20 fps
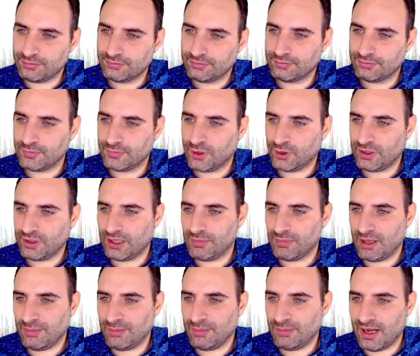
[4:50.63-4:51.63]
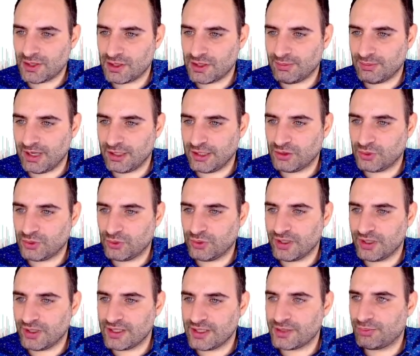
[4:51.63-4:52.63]
Okay, maybe actually my 2
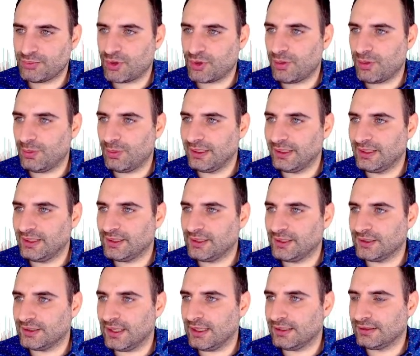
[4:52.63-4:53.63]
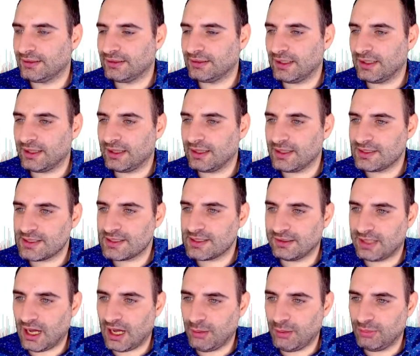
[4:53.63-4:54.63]
is probably here, and this is a
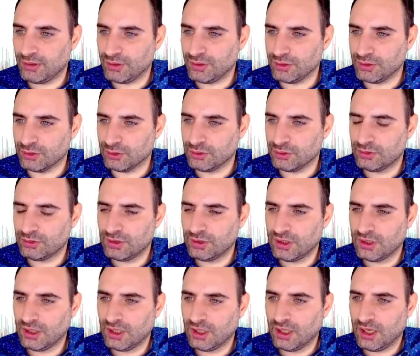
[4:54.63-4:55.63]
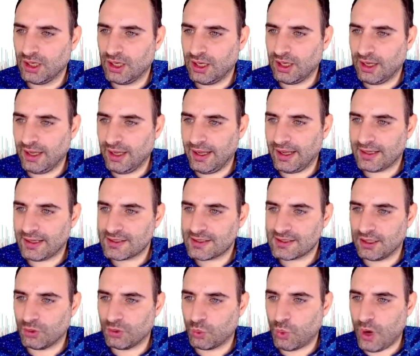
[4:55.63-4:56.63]
W, X,
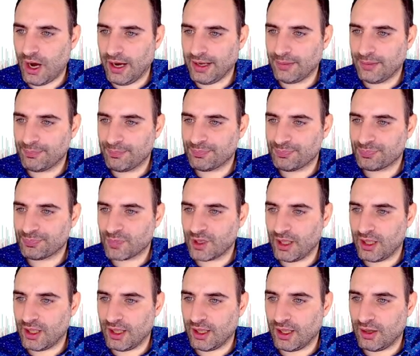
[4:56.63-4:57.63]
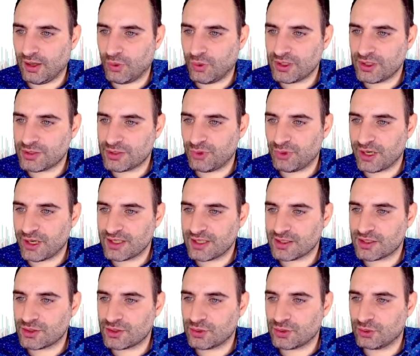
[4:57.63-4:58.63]
and Y, which brings
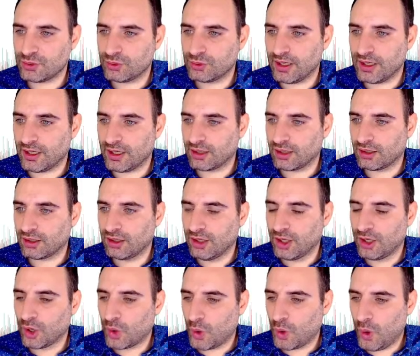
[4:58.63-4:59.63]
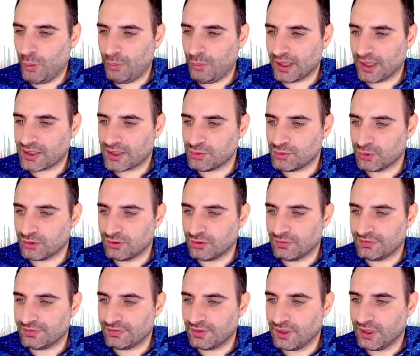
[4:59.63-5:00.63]
us to a complex
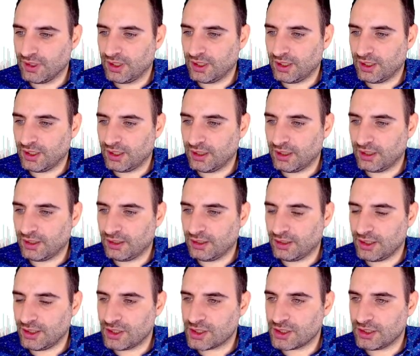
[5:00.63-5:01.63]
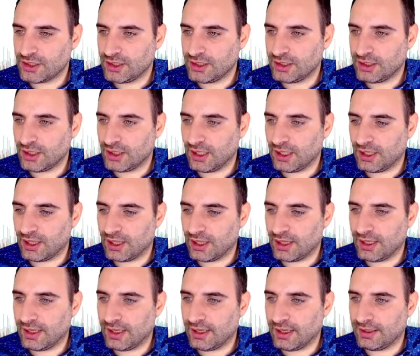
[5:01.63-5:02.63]
move initially, and
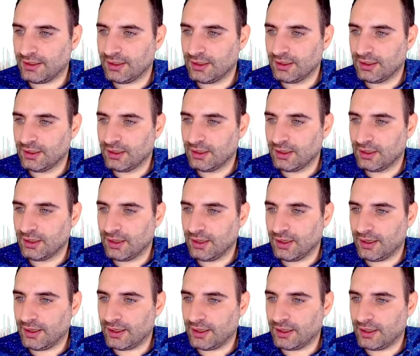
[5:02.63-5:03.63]
then a